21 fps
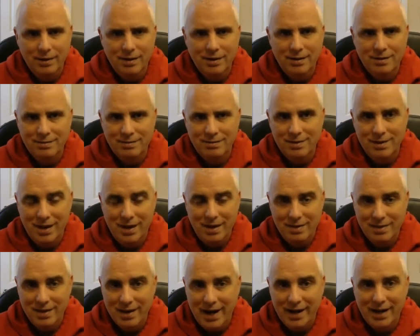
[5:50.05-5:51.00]
is
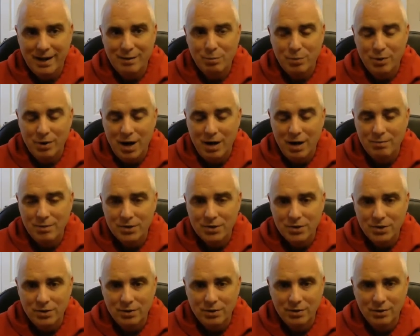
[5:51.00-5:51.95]
that I can
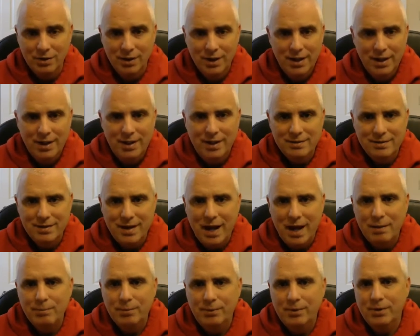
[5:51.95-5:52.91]
promise you is
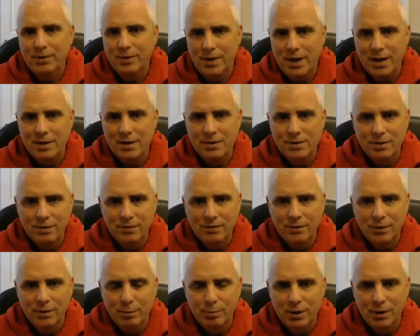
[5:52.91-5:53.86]
God created you
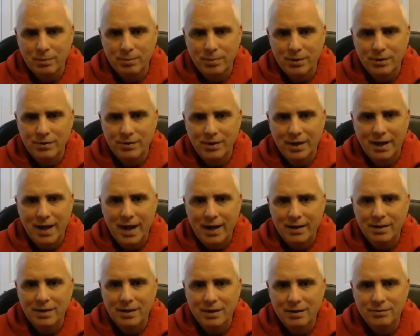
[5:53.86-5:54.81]
for a purpose, and
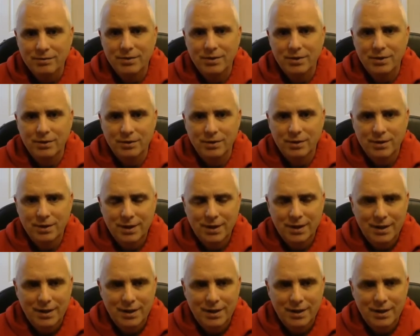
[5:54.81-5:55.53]
God loves you.